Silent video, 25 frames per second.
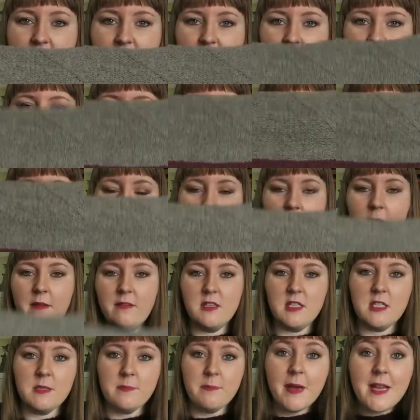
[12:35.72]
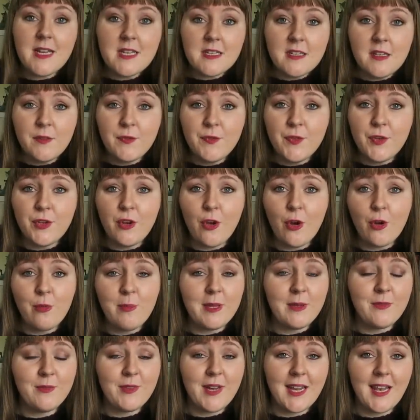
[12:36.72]
this a lot of times, especially if you know
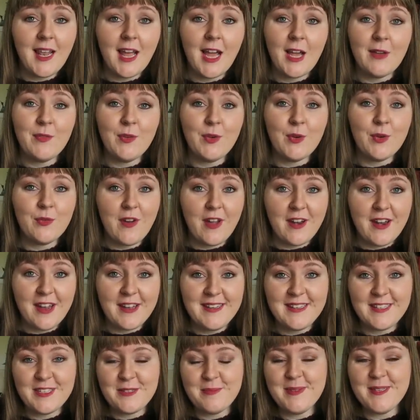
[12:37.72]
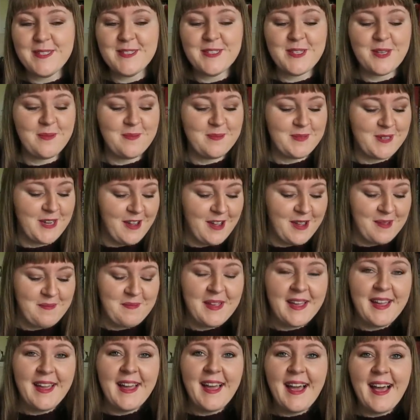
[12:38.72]
me in real life, you'll run into me
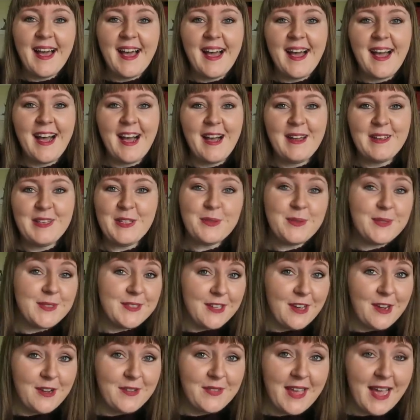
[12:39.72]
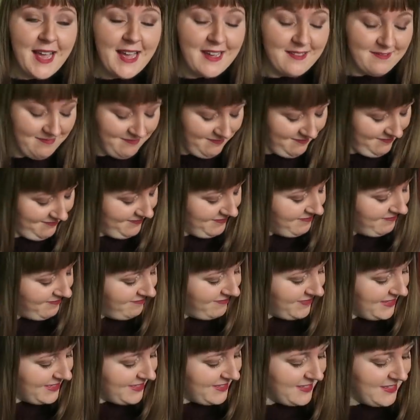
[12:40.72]
sometime. You will know that
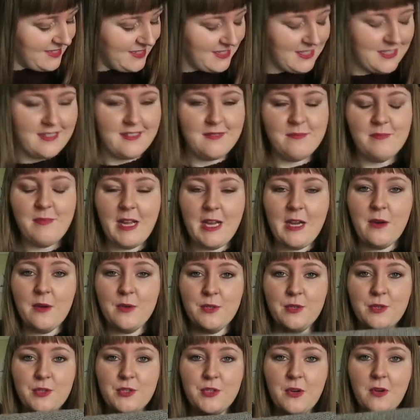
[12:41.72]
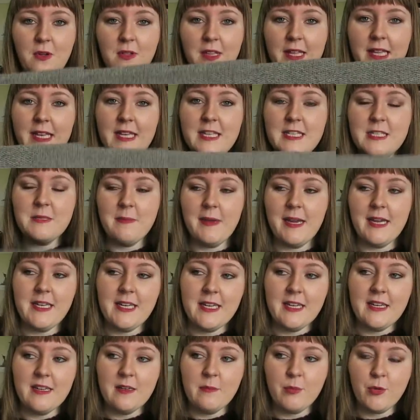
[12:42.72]
this is my go-to shawl. It is made
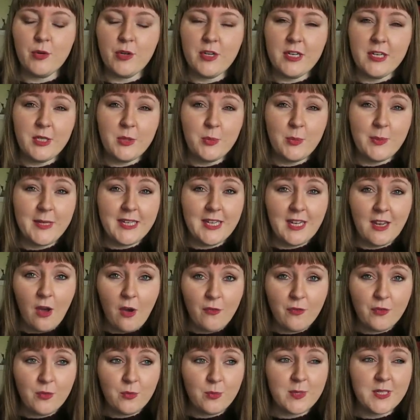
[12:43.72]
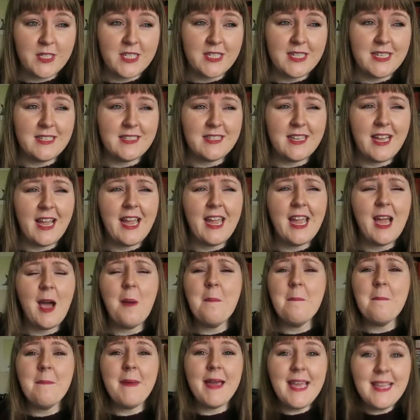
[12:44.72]
in Brooklyn Tweed Loft, which is an
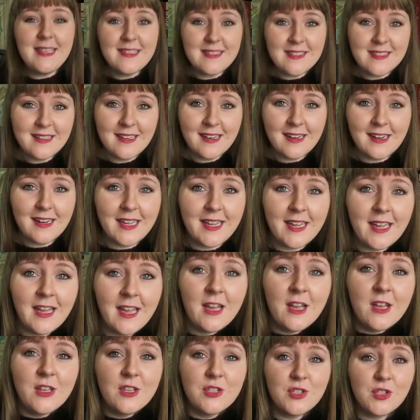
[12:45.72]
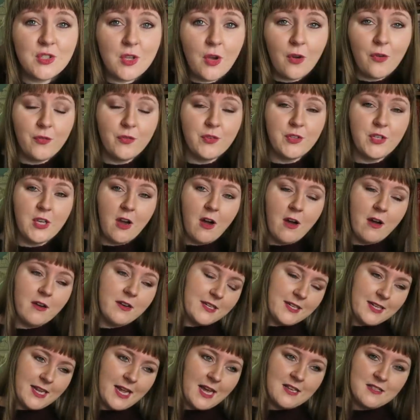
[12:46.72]
amazingly soft yarn,
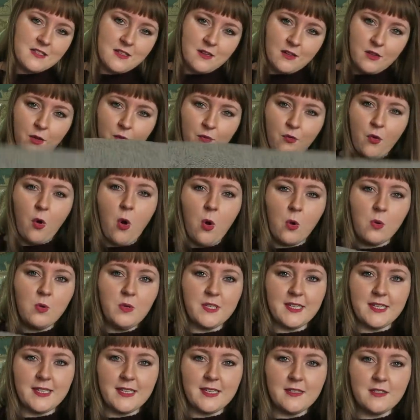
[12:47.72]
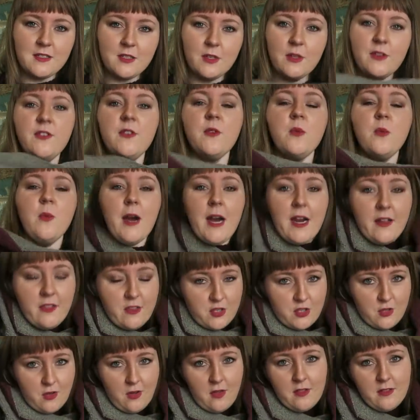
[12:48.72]
and it has a lot of hold in it. So if you wear the
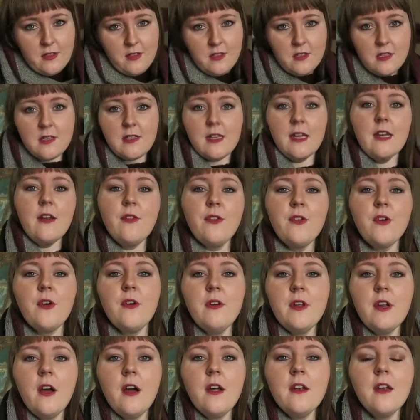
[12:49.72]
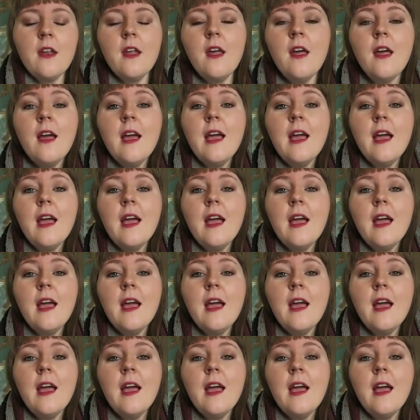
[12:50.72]
shawl and you just kind of throw it on,